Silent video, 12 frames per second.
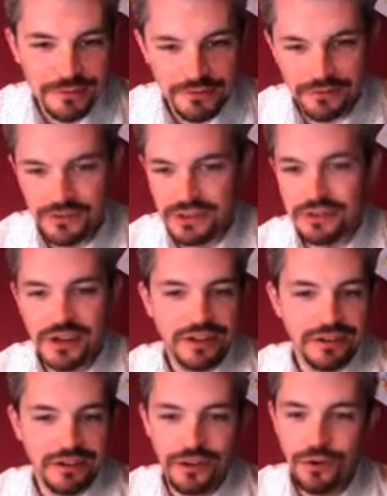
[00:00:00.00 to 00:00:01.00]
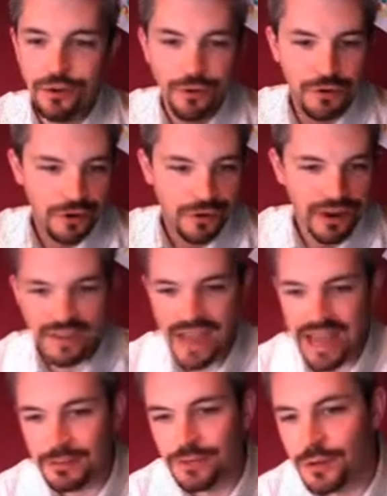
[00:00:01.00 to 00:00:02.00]
refrigerator or a
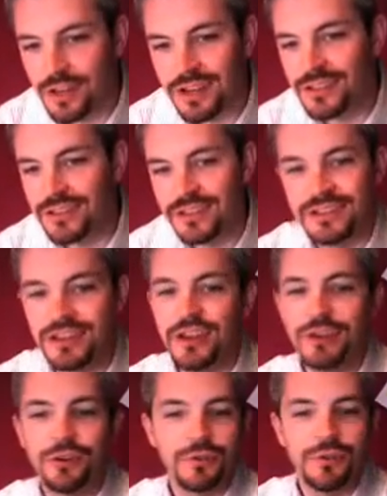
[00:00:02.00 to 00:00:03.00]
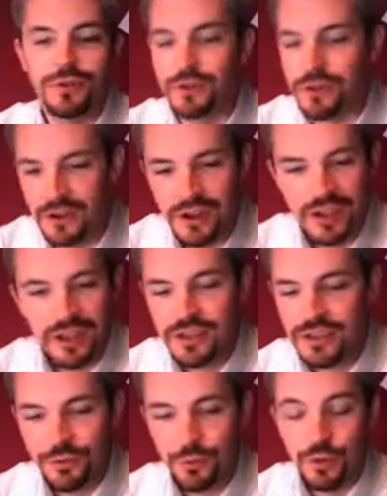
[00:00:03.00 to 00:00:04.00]
lineman working in the snow or
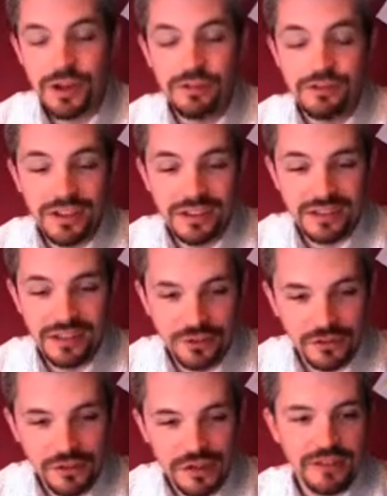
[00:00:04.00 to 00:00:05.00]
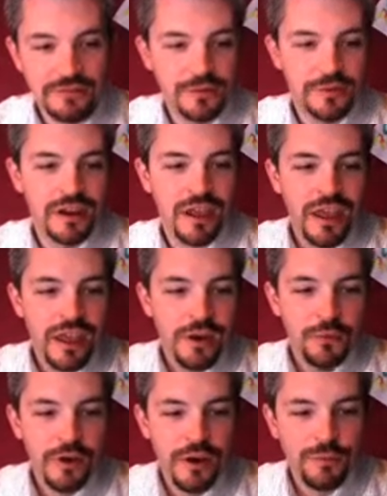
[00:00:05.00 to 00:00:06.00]
whatever it is that you're looking for,
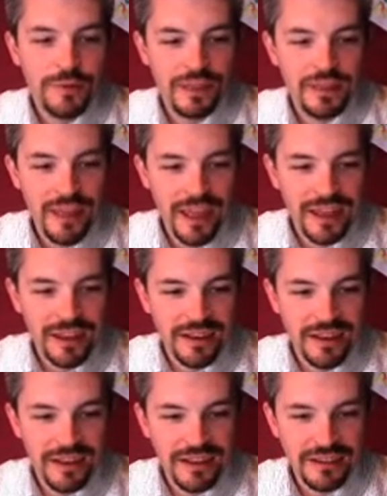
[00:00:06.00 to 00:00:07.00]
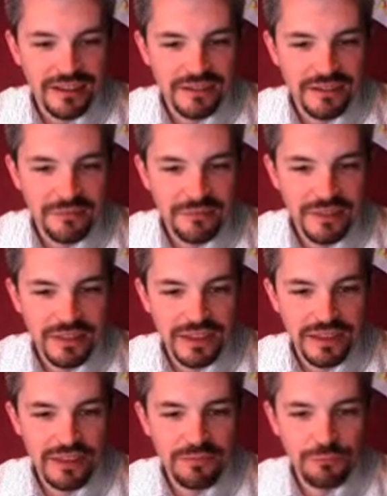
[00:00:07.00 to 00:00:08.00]
we're hoping that
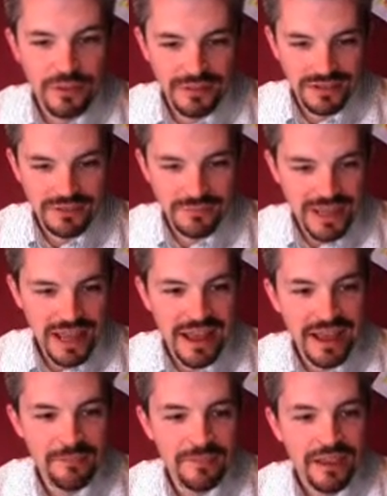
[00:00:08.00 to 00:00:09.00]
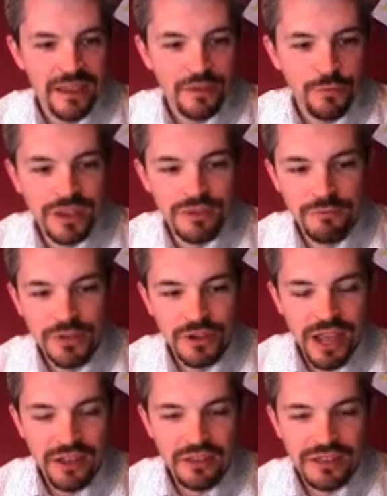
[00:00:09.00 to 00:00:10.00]
with some time we can build
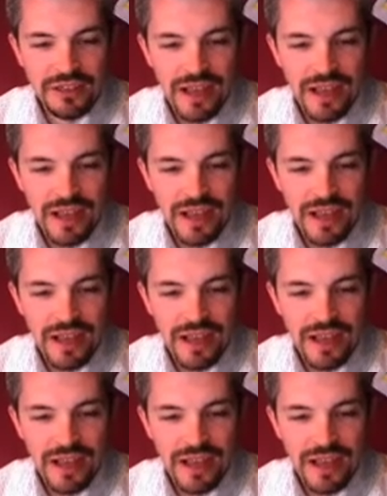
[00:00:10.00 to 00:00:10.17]
out this